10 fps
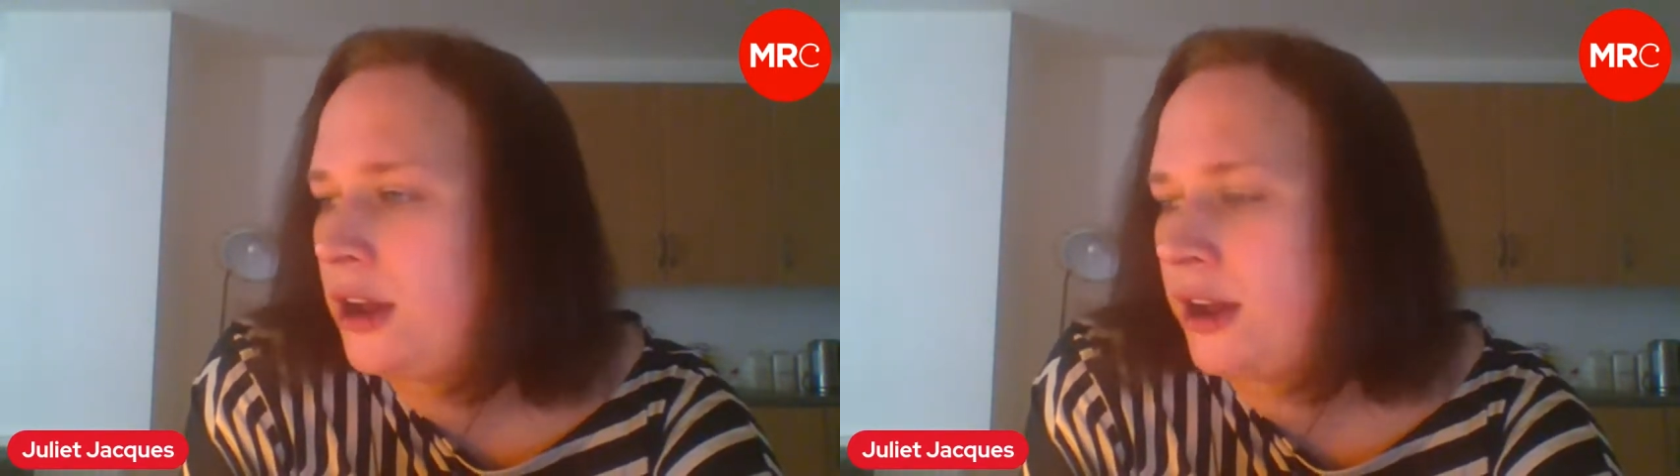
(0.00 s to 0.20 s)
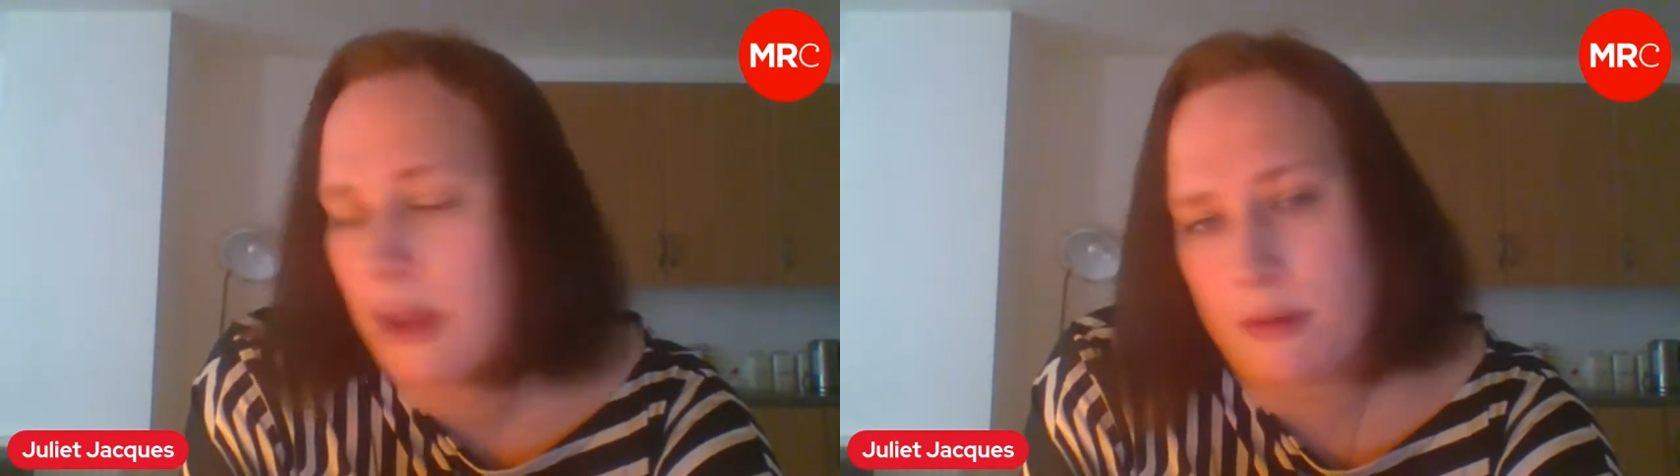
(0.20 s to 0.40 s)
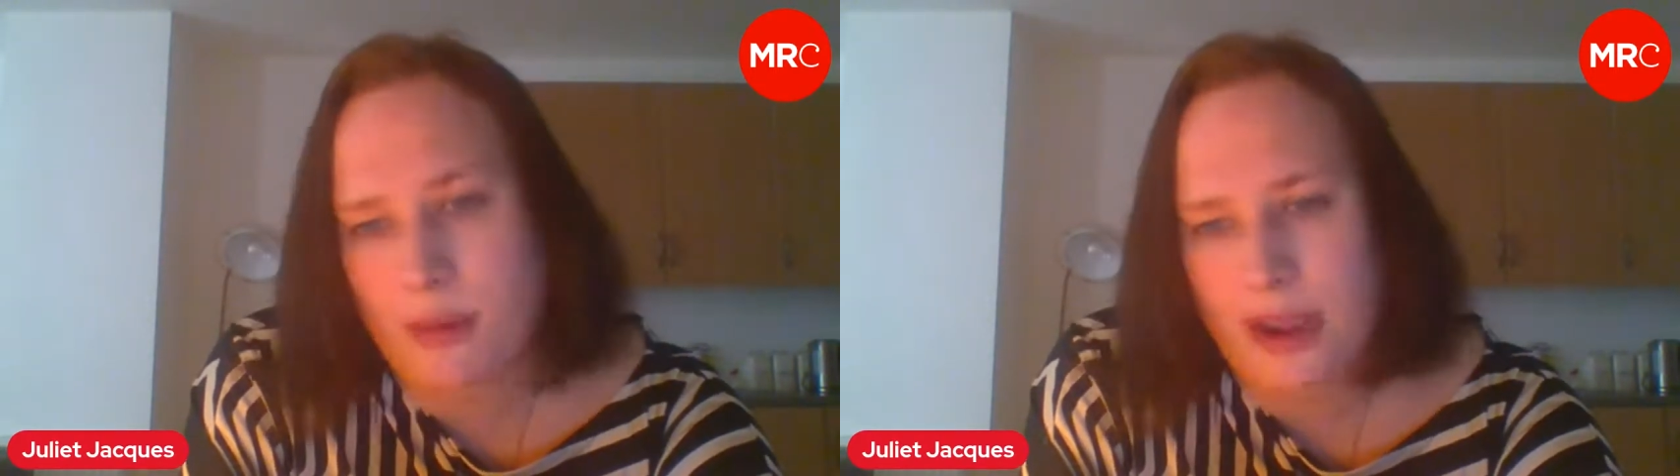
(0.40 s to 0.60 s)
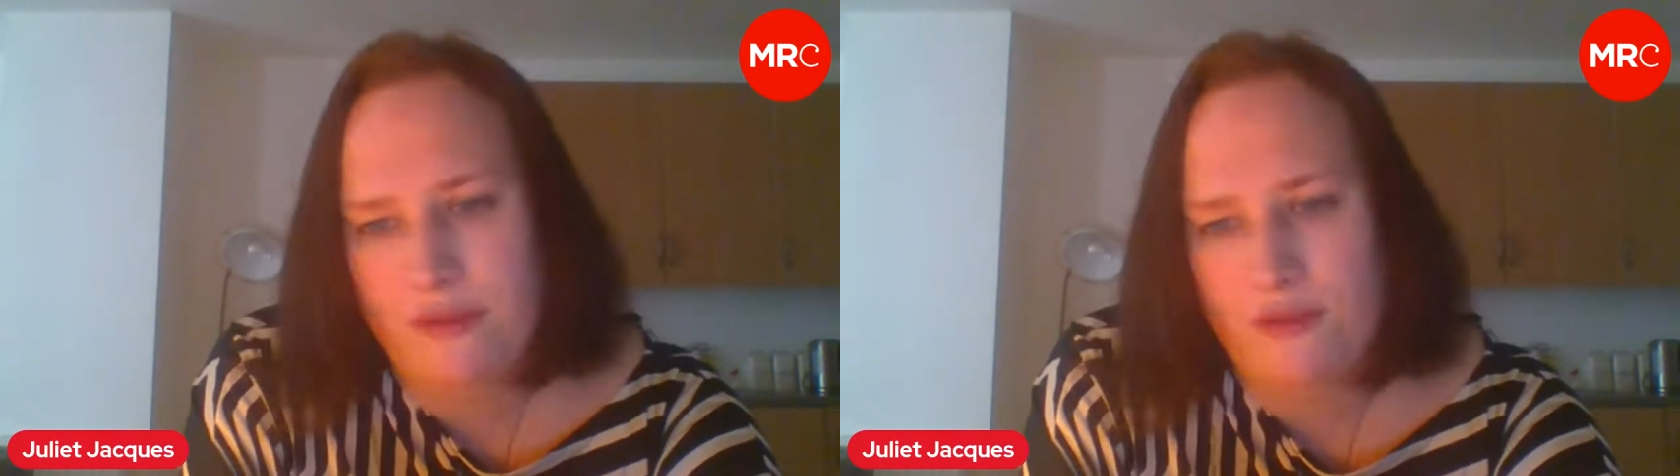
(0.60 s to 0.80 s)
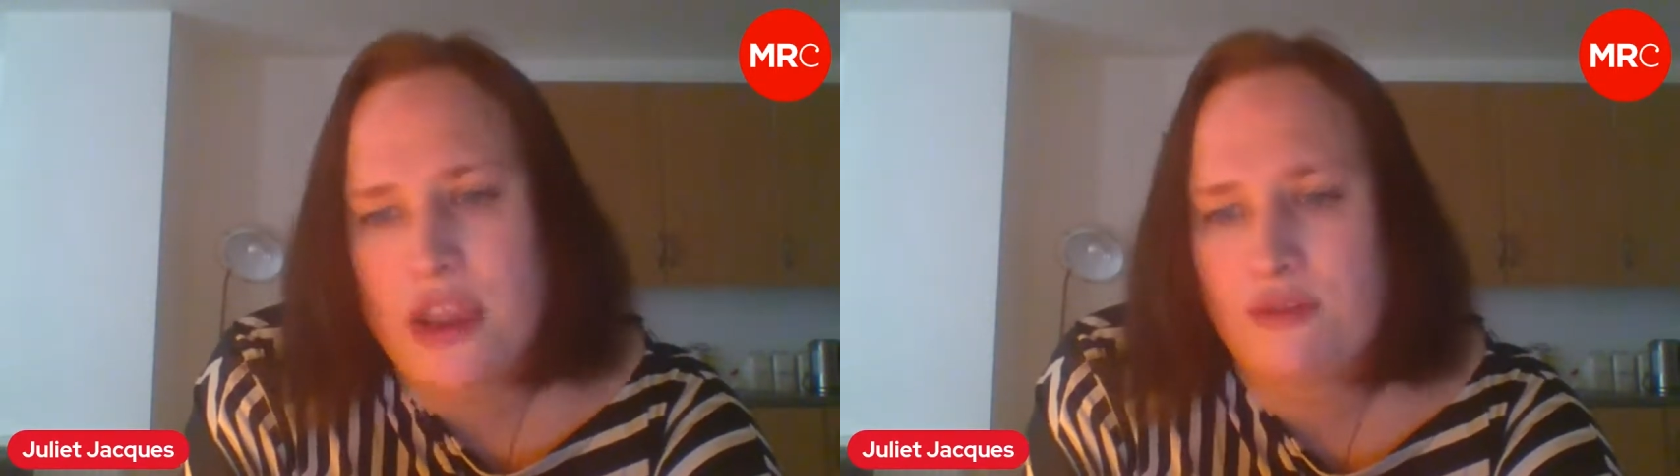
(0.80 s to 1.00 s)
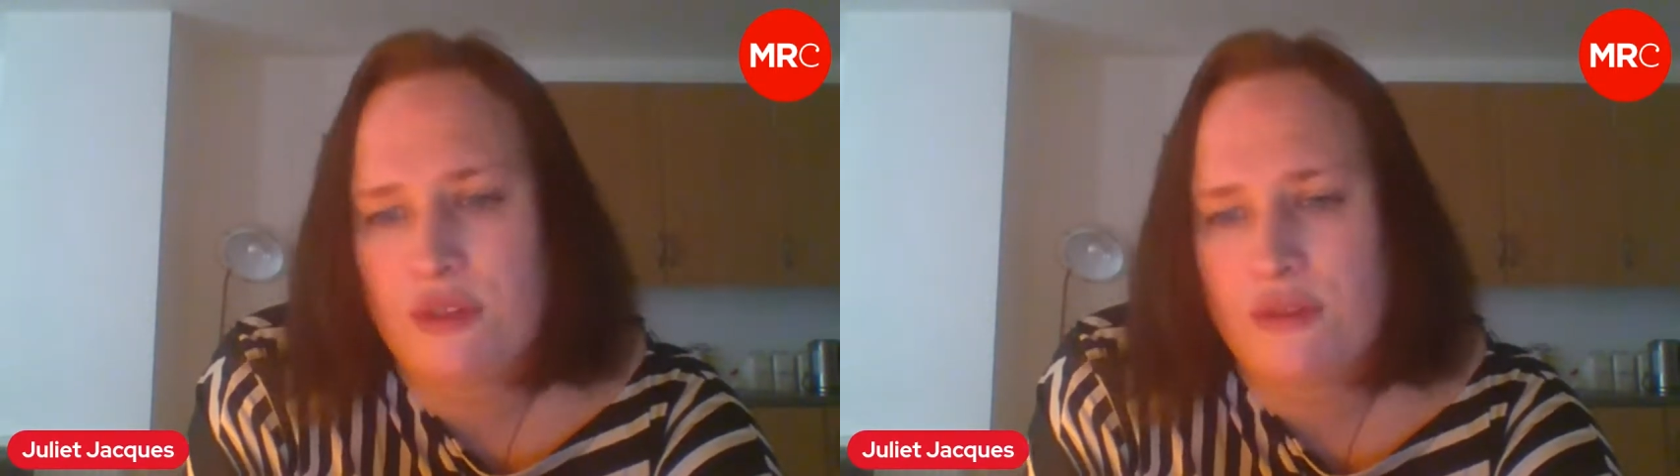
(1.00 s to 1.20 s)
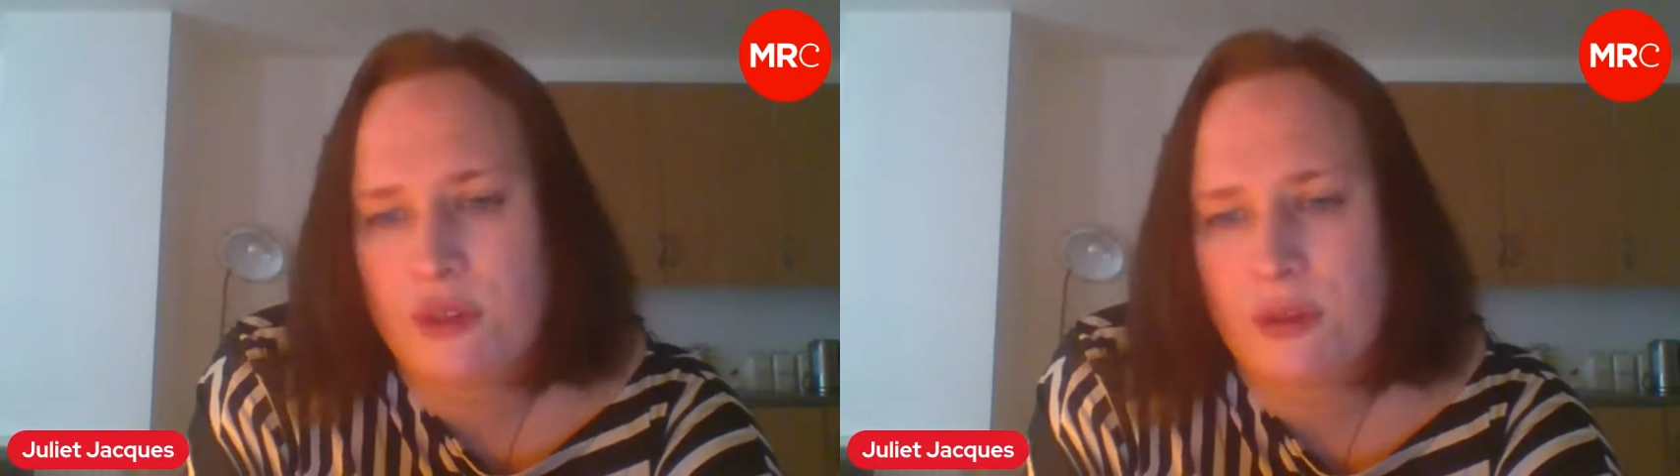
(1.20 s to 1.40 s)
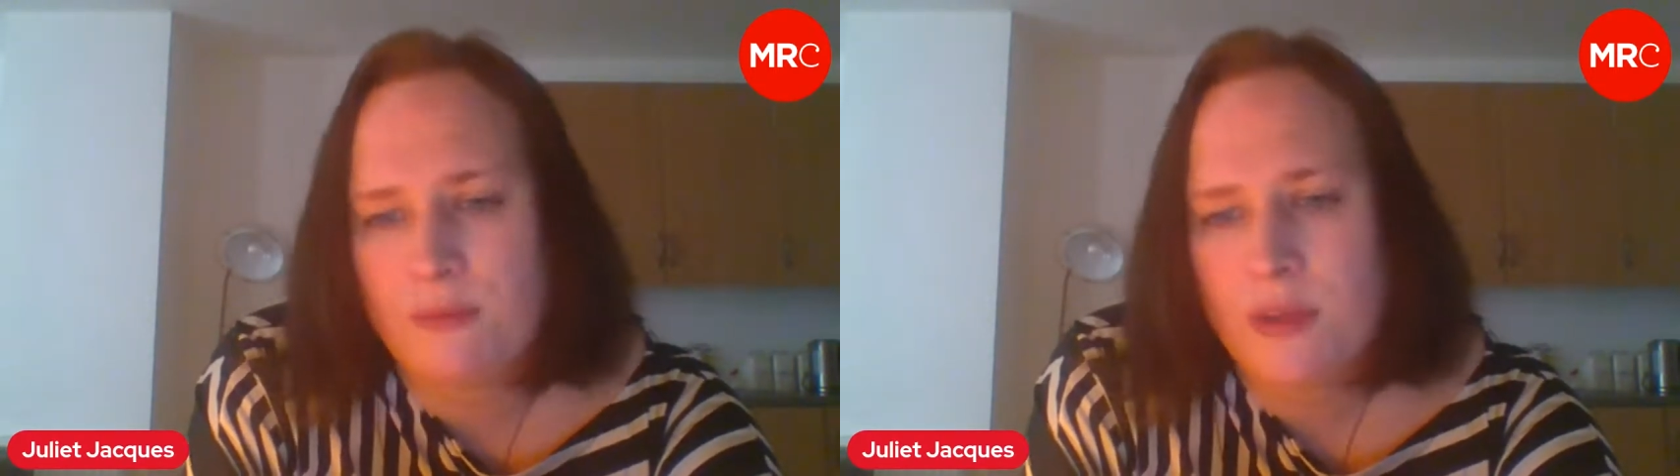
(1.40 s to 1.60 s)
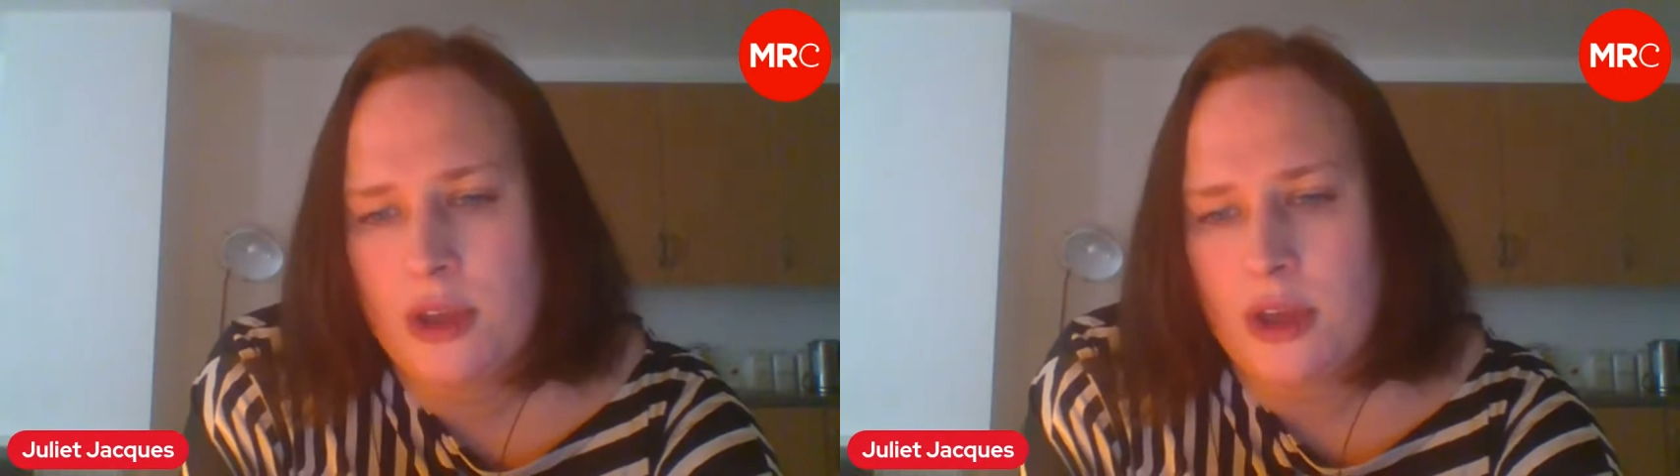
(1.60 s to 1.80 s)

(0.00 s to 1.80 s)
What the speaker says: coming back in favour of them,